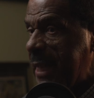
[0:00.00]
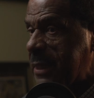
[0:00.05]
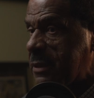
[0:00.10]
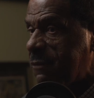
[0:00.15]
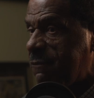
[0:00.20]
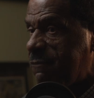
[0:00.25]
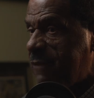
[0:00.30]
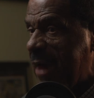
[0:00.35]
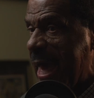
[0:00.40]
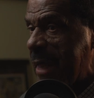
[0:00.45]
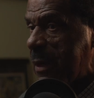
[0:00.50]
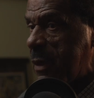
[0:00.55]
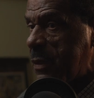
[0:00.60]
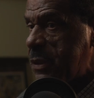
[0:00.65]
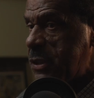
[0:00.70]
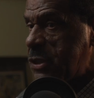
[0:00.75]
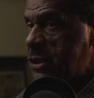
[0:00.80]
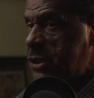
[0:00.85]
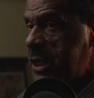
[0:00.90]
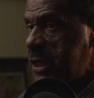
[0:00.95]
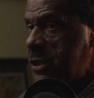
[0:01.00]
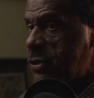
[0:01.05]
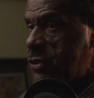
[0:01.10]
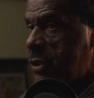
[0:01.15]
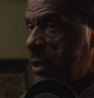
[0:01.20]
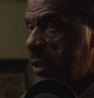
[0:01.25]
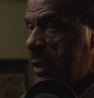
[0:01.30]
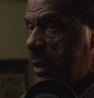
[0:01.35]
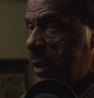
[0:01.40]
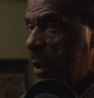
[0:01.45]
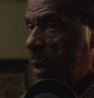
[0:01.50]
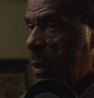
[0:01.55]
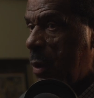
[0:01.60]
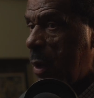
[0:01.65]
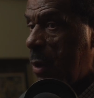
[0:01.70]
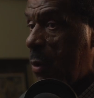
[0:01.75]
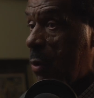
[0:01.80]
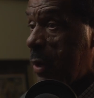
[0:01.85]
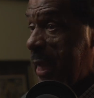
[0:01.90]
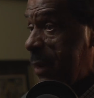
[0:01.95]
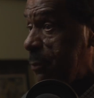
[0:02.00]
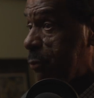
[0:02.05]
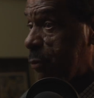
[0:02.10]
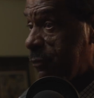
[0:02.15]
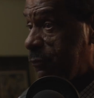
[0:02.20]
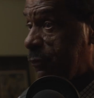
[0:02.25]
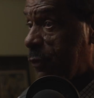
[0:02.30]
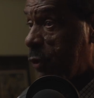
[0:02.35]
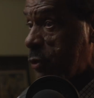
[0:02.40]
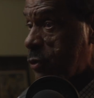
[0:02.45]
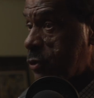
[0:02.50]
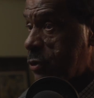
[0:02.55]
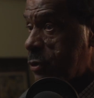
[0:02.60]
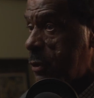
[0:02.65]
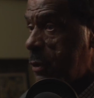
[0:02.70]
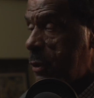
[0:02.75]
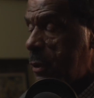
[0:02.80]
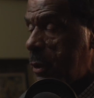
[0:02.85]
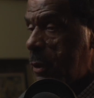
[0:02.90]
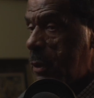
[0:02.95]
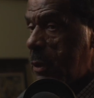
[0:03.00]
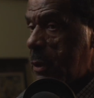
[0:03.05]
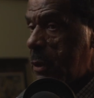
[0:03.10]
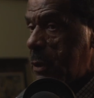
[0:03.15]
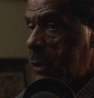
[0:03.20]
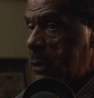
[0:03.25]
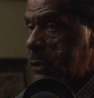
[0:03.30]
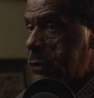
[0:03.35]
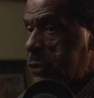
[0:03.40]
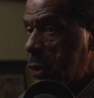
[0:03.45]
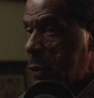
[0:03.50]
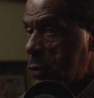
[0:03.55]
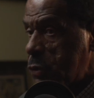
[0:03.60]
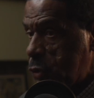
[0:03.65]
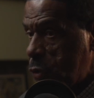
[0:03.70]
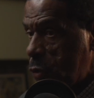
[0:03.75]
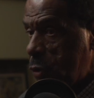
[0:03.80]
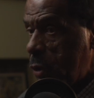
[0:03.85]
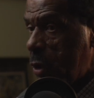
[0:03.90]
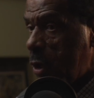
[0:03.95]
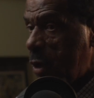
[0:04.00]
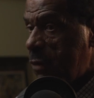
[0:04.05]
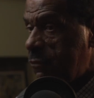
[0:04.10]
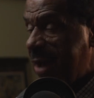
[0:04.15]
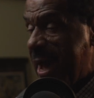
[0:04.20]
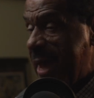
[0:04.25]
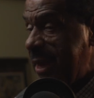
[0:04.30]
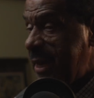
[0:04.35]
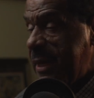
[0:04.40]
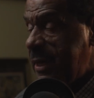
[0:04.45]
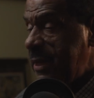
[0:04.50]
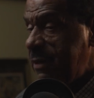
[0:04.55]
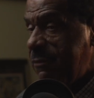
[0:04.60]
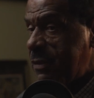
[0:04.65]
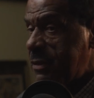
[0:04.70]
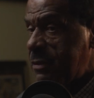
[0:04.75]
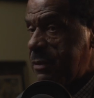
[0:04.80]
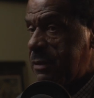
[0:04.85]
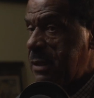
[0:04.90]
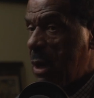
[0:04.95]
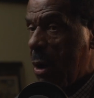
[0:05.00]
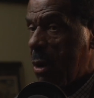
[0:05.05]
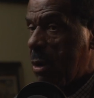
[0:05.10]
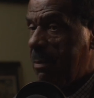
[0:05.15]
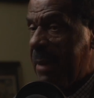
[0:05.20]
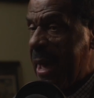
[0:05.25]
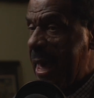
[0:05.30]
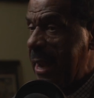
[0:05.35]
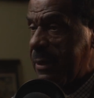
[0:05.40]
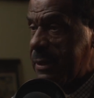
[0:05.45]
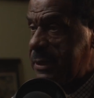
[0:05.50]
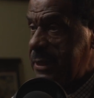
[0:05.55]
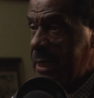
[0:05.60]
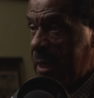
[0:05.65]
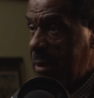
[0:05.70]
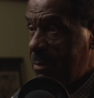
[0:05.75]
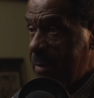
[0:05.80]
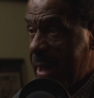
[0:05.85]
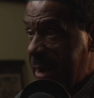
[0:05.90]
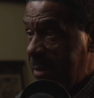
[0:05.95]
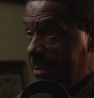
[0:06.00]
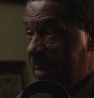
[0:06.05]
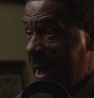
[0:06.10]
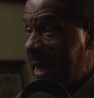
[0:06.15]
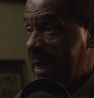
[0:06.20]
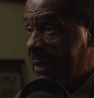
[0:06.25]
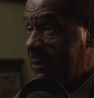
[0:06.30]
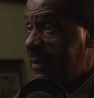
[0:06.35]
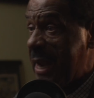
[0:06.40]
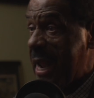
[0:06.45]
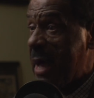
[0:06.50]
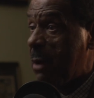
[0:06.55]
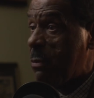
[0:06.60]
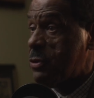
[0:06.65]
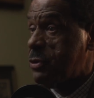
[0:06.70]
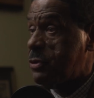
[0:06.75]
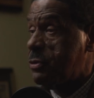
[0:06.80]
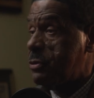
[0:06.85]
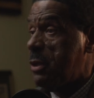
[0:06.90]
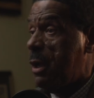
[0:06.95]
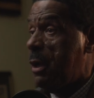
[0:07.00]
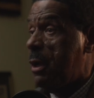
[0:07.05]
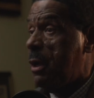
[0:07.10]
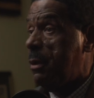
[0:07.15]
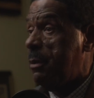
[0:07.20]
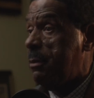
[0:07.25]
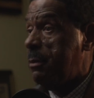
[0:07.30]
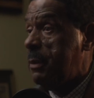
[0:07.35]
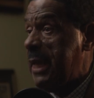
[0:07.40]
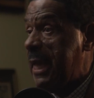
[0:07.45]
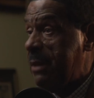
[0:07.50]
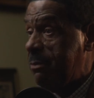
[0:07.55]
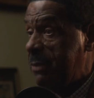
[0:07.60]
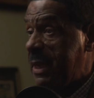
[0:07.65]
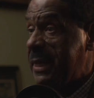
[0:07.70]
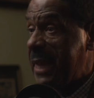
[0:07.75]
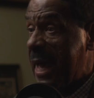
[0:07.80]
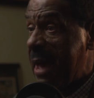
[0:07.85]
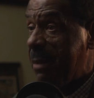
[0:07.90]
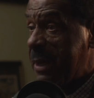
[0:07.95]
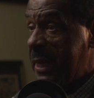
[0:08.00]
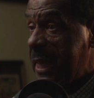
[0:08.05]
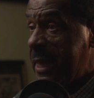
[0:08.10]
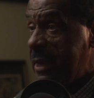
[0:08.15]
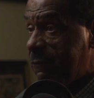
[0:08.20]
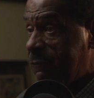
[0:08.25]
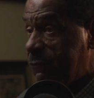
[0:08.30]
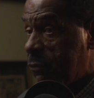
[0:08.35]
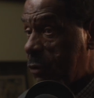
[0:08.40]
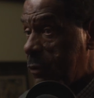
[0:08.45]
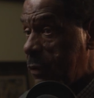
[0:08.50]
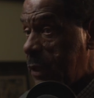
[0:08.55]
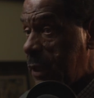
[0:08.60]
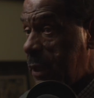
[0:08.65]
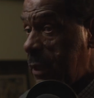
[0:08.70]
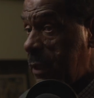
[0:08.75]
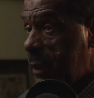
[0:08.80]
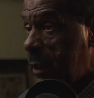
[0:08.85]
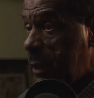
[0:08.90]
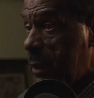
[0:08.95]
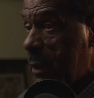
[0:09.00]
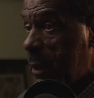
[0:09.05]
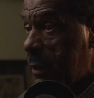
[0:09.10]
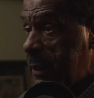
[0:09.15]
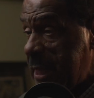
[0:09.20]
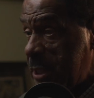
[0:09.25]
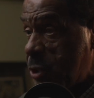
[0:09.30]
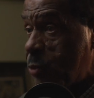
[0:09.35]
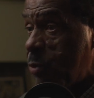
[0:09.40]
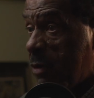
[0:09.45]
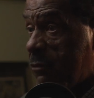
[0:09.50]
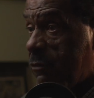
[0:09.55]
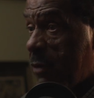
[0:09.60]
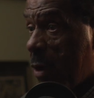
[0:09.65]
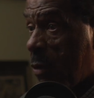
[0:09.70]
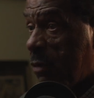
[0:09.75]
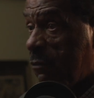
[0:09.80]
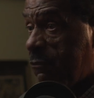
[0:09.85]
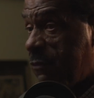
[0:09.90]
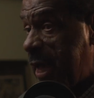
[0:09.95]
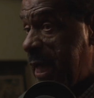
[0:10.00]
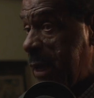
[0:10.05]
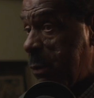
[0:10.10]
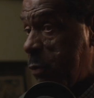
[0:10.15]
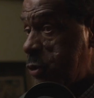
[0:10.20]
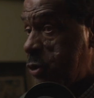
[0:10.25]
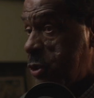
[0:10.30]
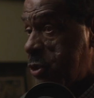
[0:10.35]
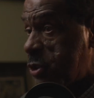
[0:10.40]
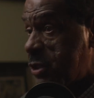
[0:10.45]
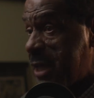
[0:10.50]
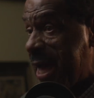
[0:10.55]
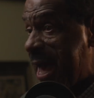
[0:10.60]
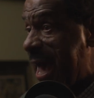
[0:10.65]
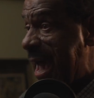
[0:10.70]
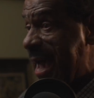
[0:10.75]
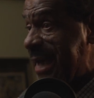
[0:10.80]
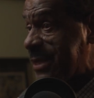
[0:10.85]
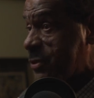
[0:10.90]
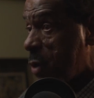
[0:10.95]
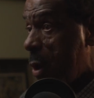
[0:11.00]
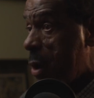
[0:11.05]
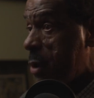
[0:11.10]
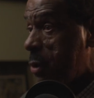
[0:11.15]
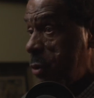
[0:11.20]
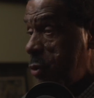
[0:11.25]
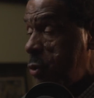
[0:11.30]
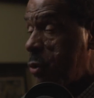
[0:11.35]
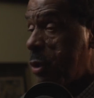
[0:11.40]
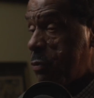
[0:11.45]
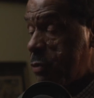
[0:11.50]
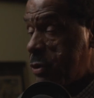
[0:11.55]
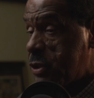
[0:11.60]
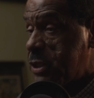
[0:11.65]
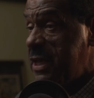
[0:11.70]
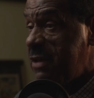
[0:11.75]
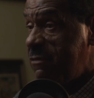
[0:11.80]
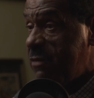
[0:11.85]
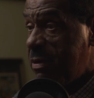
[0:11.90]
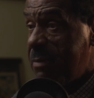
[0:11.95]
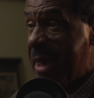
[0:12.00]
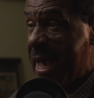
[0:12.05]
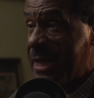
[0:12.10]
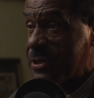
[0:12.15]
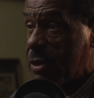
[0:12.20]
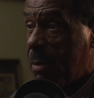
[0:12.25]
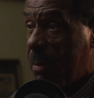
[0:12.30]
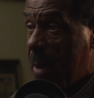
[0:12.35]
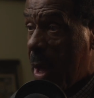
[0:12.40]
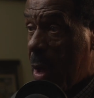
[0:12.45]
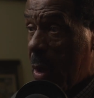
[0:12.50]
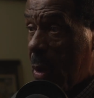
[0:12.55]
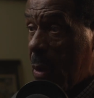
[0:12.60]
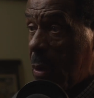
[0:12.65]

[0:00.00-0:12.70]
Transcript: the final decision on April the 1st. So sure enough, I didn't even talk about it or tell anybody about it that I was had been nominated for the Naismith Hall of Fame, which is the highest honor you can receive in basketball.